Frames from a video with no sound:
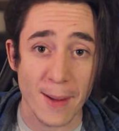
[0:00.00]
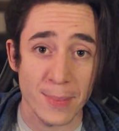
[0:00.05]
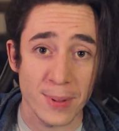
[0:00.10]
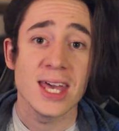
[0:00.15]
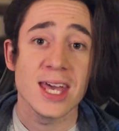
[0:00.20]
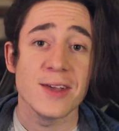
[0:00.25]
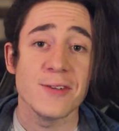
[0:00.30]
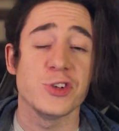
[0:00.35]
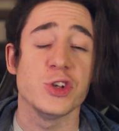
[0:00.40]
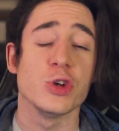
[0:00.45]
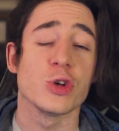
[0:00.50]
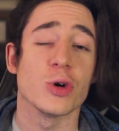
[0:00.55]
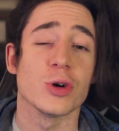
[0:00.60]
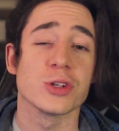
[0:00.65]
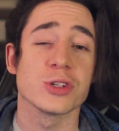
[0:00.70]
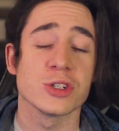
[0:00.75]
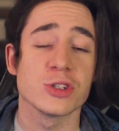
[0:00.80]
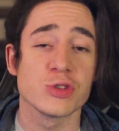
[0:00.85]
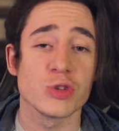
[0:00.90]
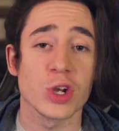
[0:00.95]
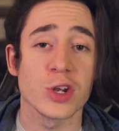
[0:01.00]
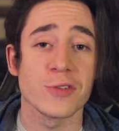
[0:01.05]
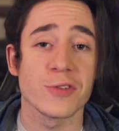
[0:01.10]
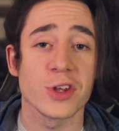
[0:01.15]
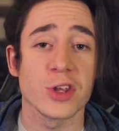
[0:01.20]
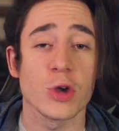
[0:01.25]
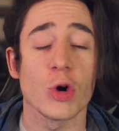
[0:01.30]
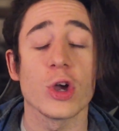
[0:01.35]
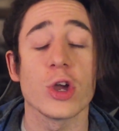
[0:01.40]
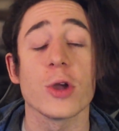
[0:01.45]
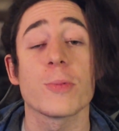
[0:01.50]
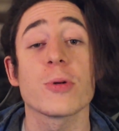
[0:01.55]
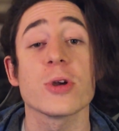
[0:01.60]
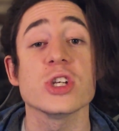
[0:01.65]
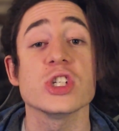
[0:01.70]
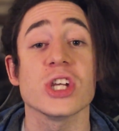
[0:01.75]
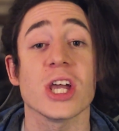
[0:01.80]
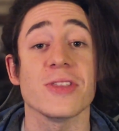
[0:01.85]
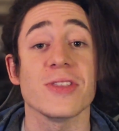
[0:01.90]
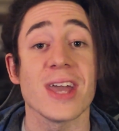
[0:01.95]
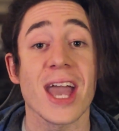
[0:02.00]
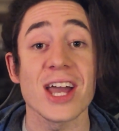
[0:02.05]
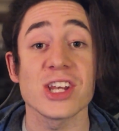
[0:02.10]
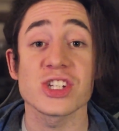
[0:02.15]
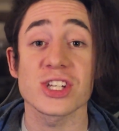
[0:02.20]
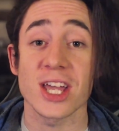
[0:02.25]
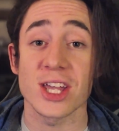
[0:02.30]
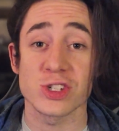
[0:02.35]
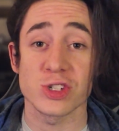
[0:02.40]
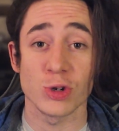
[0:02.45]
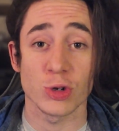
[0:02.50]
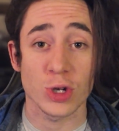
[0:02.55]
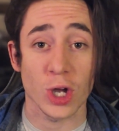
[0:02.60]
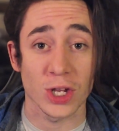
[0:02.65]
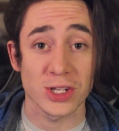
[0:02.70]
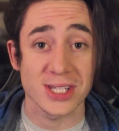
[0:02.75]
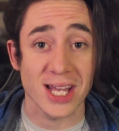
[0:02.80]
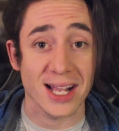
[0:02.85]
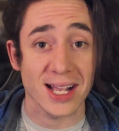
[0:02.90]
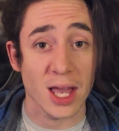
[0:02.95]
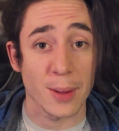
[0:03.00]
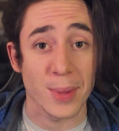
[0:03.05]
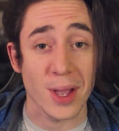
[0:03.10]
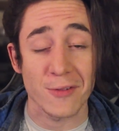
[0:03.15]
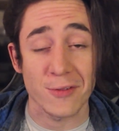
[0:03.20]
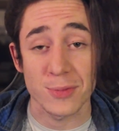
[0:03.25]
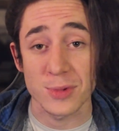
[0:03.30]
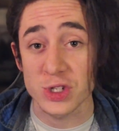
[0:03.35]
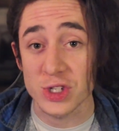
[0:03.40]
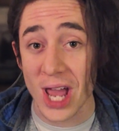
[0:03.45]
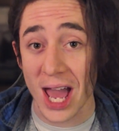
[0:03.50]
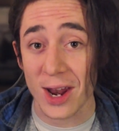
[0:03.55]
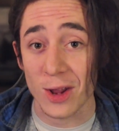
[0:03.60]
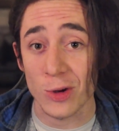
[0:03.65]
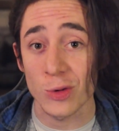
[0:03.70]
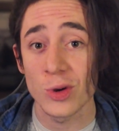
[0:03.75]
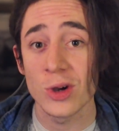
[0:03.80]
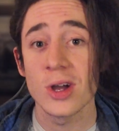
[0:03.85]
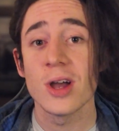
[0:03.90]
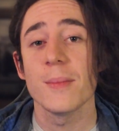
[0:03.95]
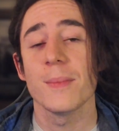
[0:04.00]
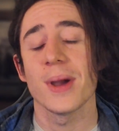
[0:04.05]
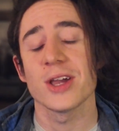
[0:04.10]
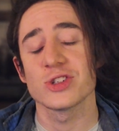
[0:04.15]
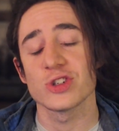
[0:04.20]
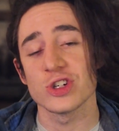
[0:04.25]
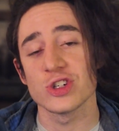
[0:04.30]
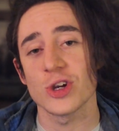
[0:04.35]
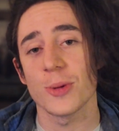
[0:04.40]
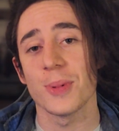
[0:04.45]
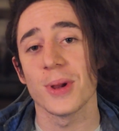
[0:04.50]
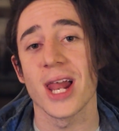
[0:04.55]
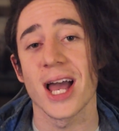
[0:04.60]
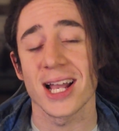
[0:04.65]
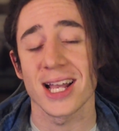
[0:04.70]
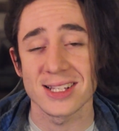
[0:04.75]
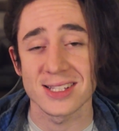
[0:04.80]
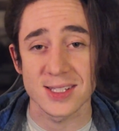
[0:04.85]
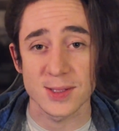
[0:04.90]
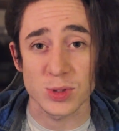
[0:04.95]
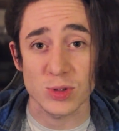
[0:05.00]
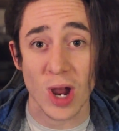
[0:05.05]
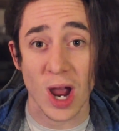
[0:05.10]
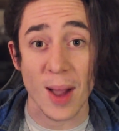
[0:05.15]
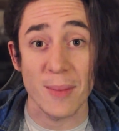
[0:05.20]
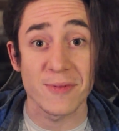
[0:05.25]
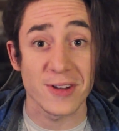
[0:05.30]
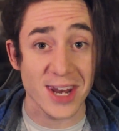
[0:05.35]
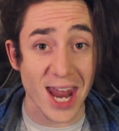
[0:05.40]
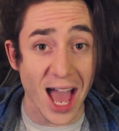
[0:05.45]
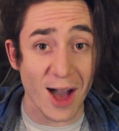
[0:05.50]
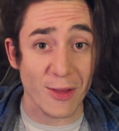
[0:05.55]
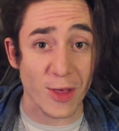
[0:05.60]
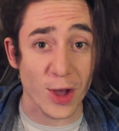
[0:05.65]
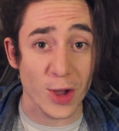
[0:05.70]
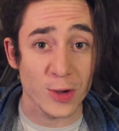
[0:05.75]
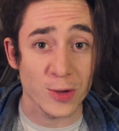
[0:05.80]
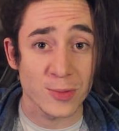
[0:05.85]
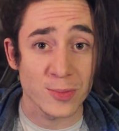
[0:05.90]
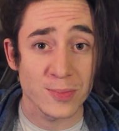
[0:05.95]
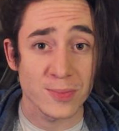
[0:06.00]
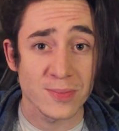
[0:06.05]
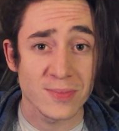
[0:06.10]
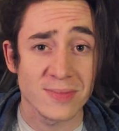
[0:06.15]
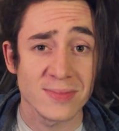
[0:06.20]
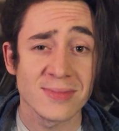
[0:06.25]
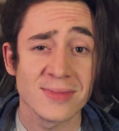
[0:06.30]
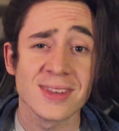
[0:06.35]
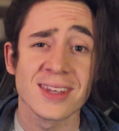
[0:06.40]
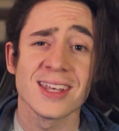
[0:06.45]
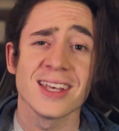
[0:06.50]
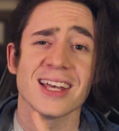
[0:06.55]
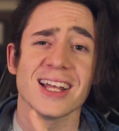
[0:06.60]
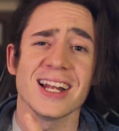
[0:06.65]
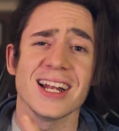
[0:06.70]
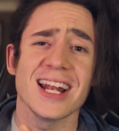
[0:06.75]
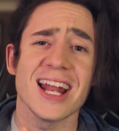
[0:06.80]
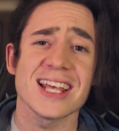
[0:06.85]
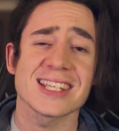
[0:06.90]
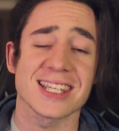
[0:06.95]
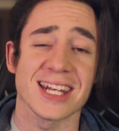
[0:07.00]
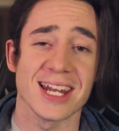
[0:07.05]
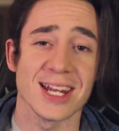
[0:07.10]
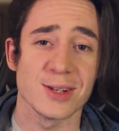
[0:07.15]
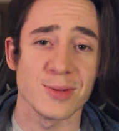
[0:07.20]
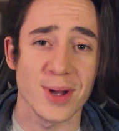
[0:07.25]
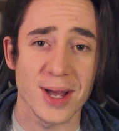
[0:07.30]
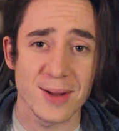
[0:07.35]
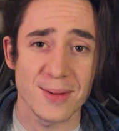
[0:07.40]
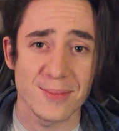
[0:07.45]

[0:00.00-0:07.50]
If you do go on to enjoy the video or you appreciate the educational content coming out from this channel, make sure you drop a like and subscribe. For now though, let's get into it.